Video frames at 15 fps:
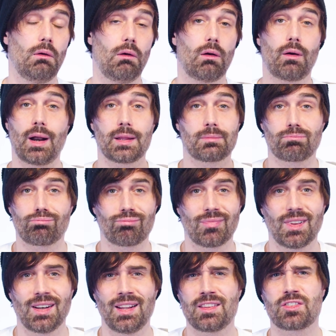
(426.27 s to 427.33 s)
Alright,
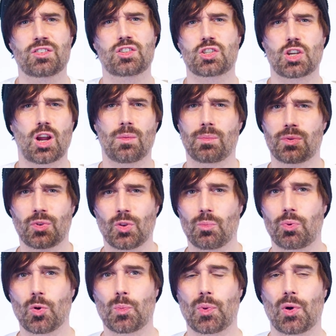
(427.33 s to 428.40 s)
let's jump to the
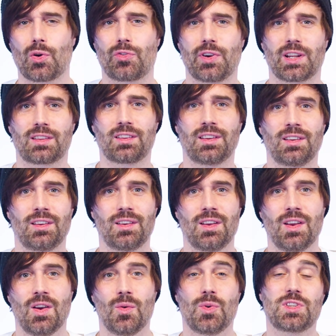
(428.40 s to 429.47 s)
pluperfect,
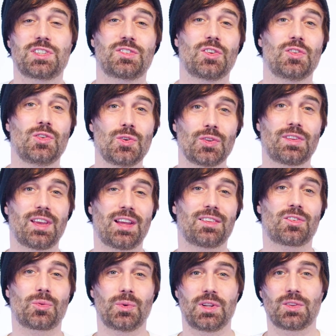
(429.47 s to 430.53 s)
which is a new
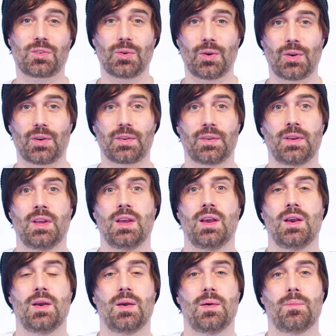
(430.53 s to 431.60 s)
tense we need to learn.
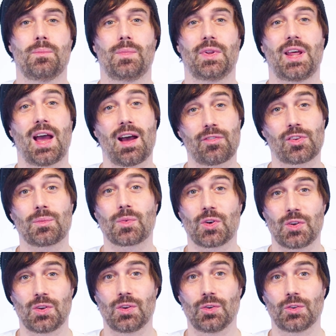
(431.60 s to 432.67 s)
But I have some
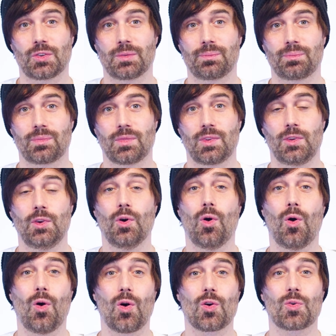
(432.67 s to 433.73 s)
good news. You
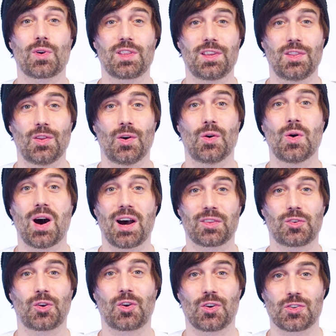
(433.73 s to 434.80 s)
already know how
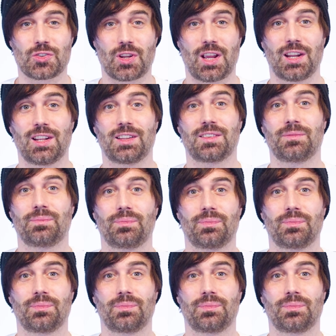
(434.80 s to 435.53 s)
to conjugate it.